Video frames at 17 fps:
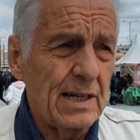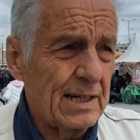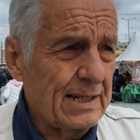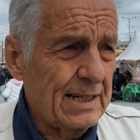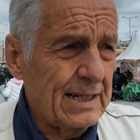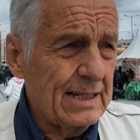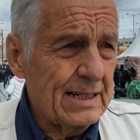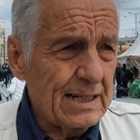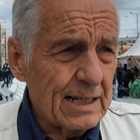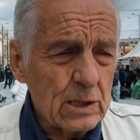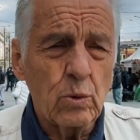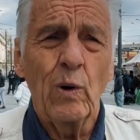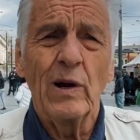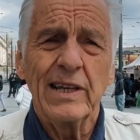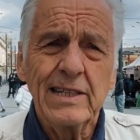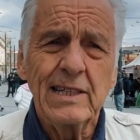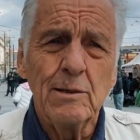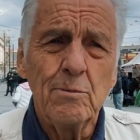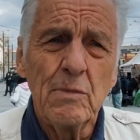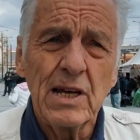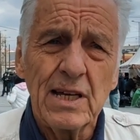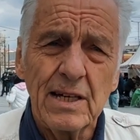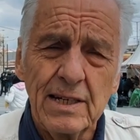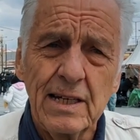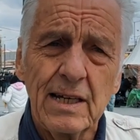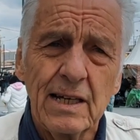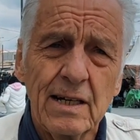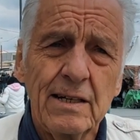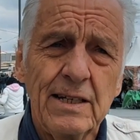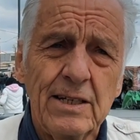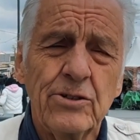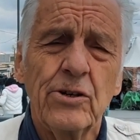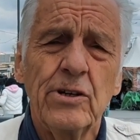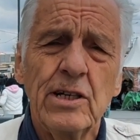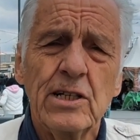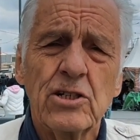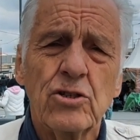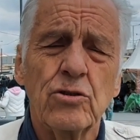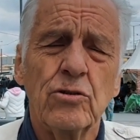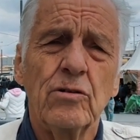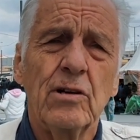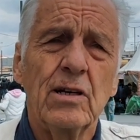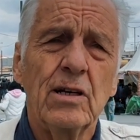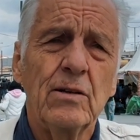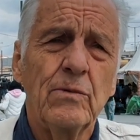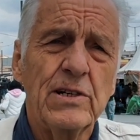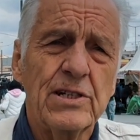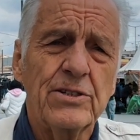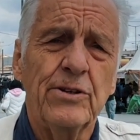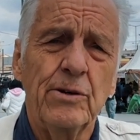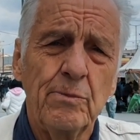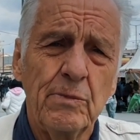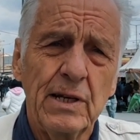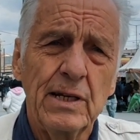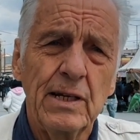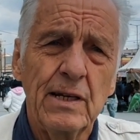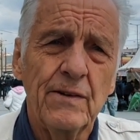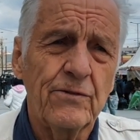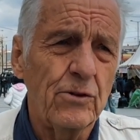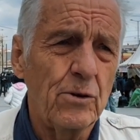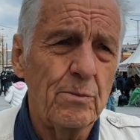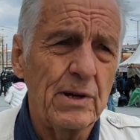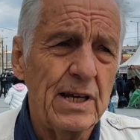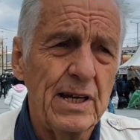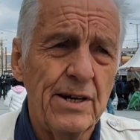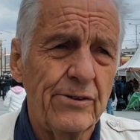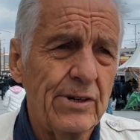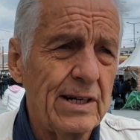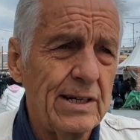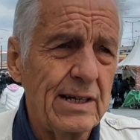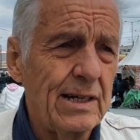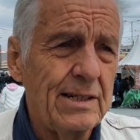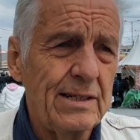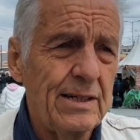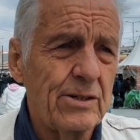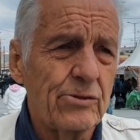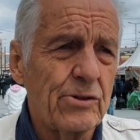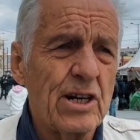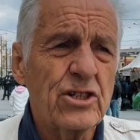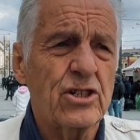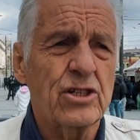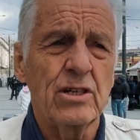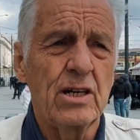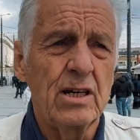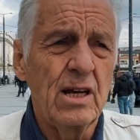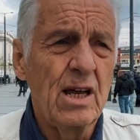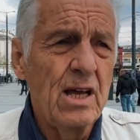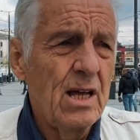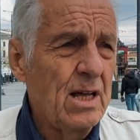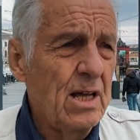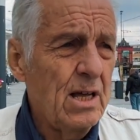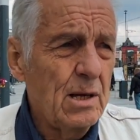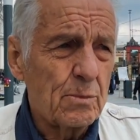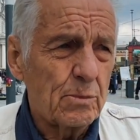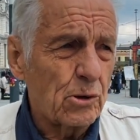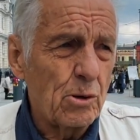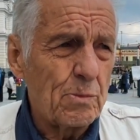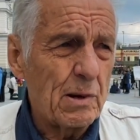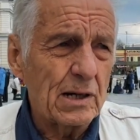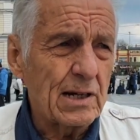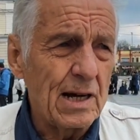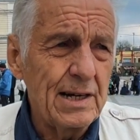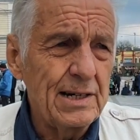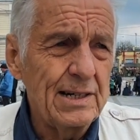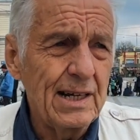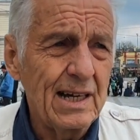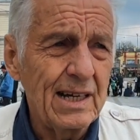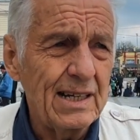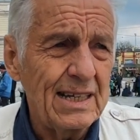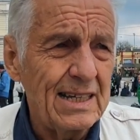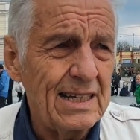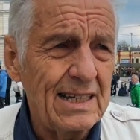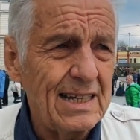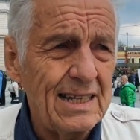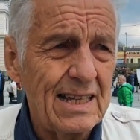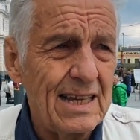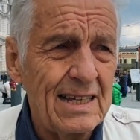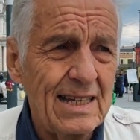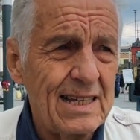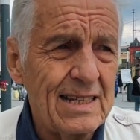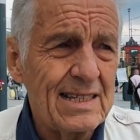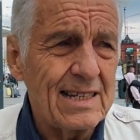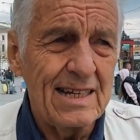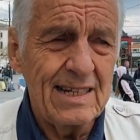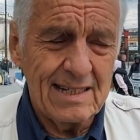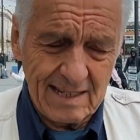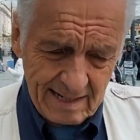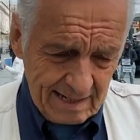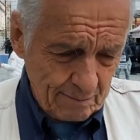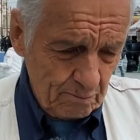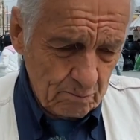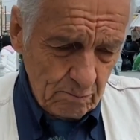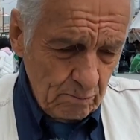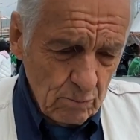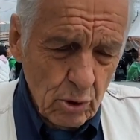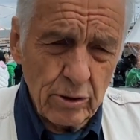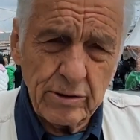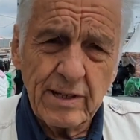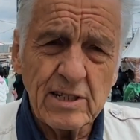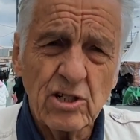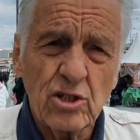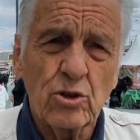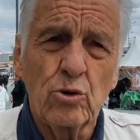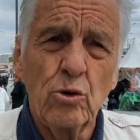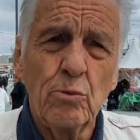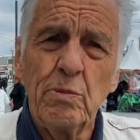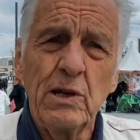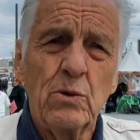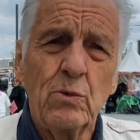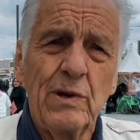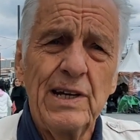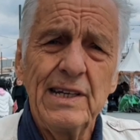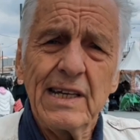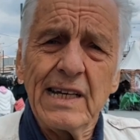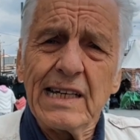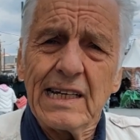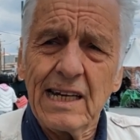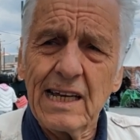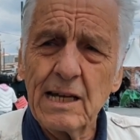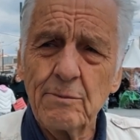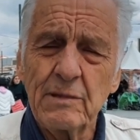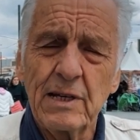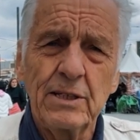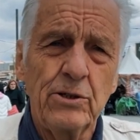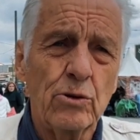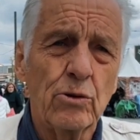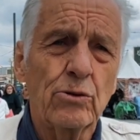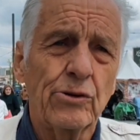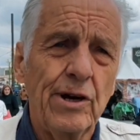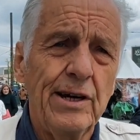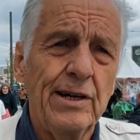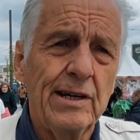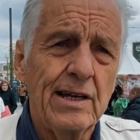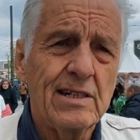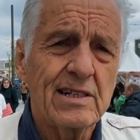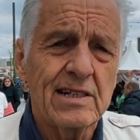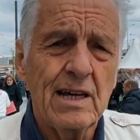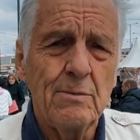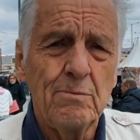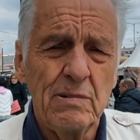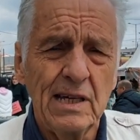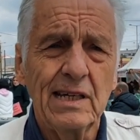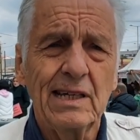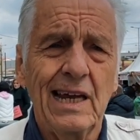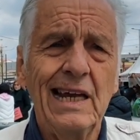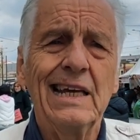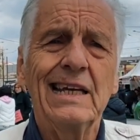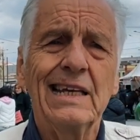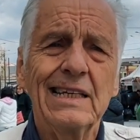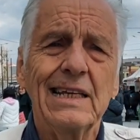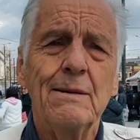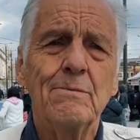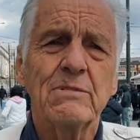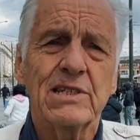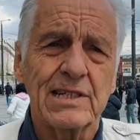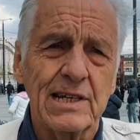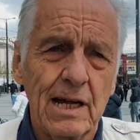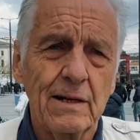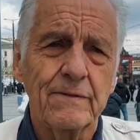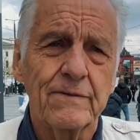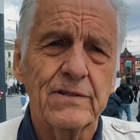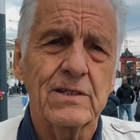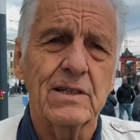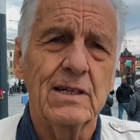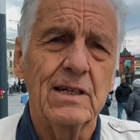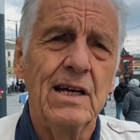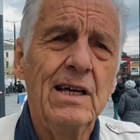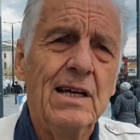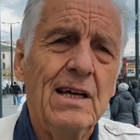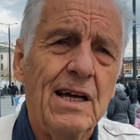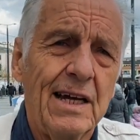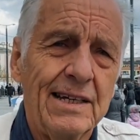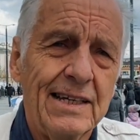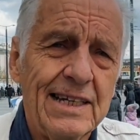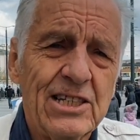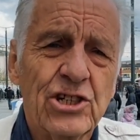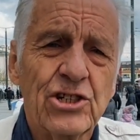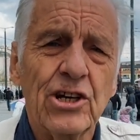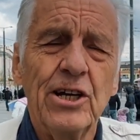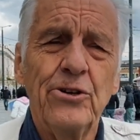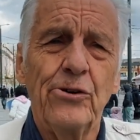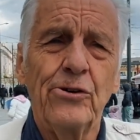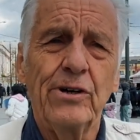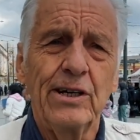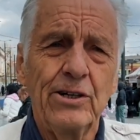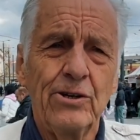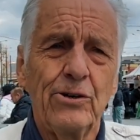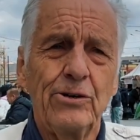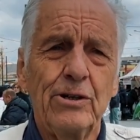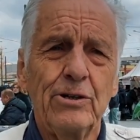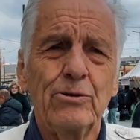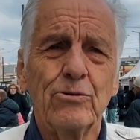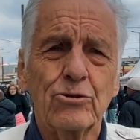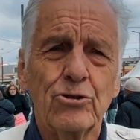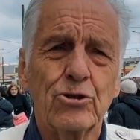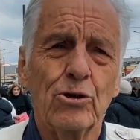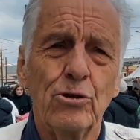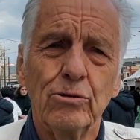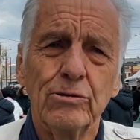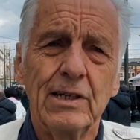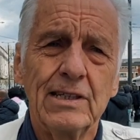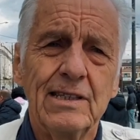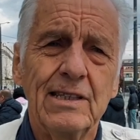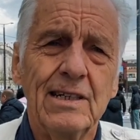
the quality media, international Western media from here, and the Russian propaganda. It's more than stupid when they claim that Ukrainians have been killing themselves and each other in order to show that